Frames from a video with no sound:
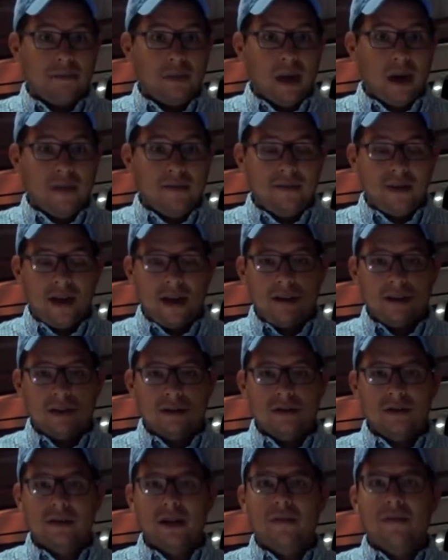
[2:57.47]
I've had
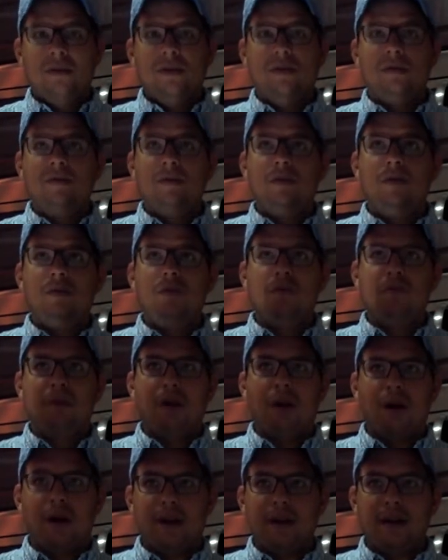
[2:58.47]
several of you
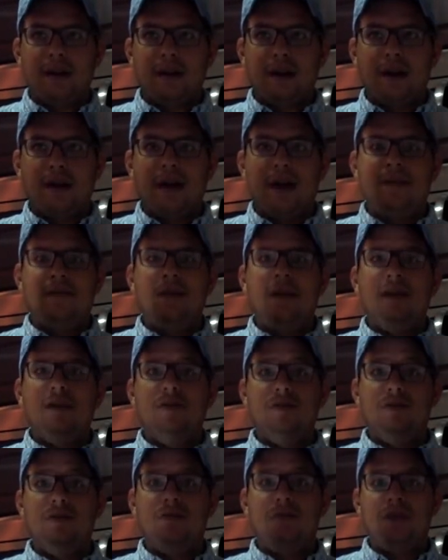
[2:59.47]
already kind of have
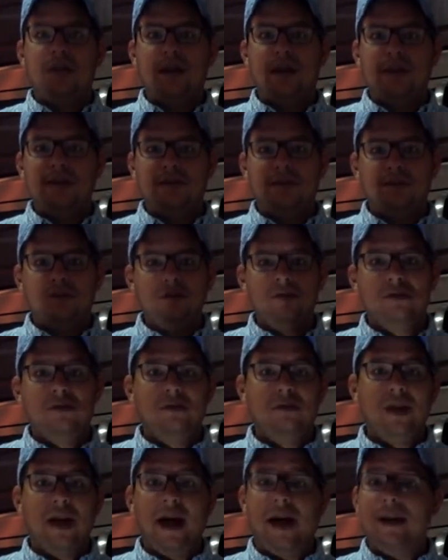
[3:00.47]
issues with that. So just
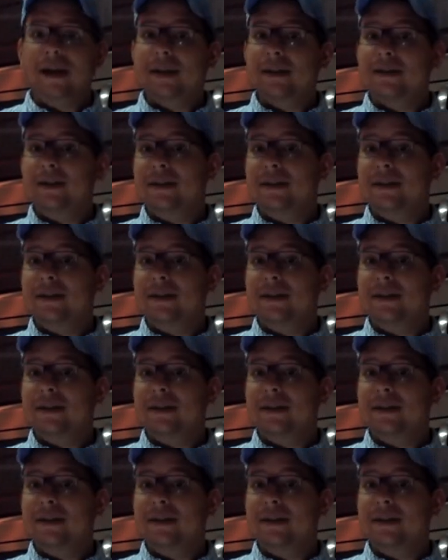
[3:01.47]
do that. That's